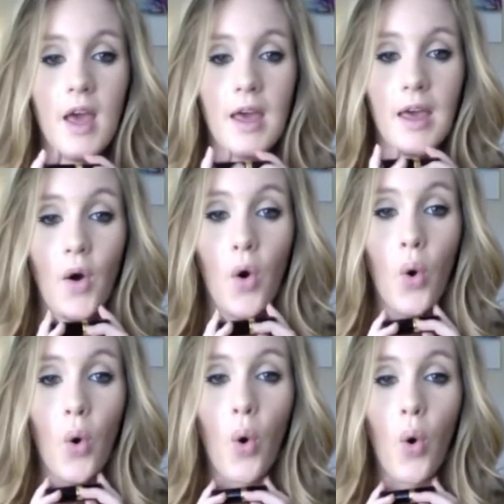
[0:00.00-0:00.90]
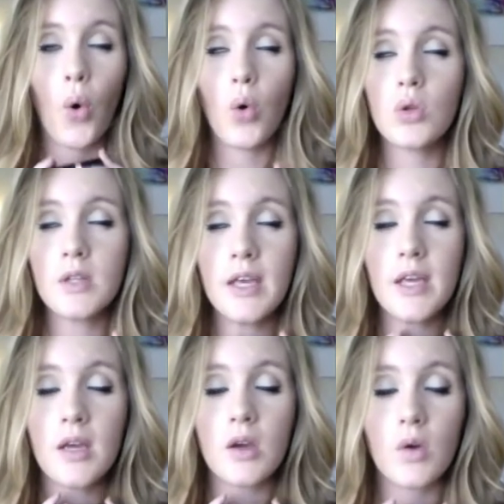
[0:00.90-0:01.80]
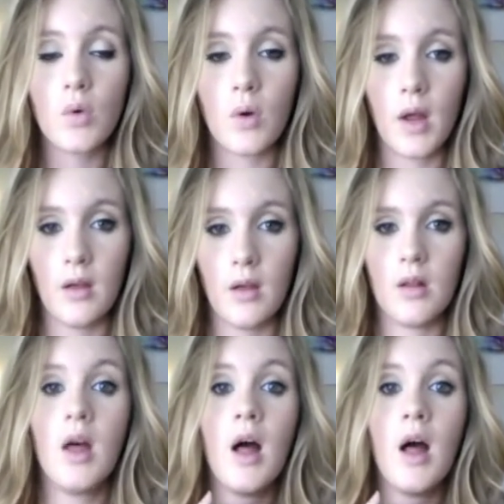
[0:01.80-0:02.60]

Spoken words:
a holy grail.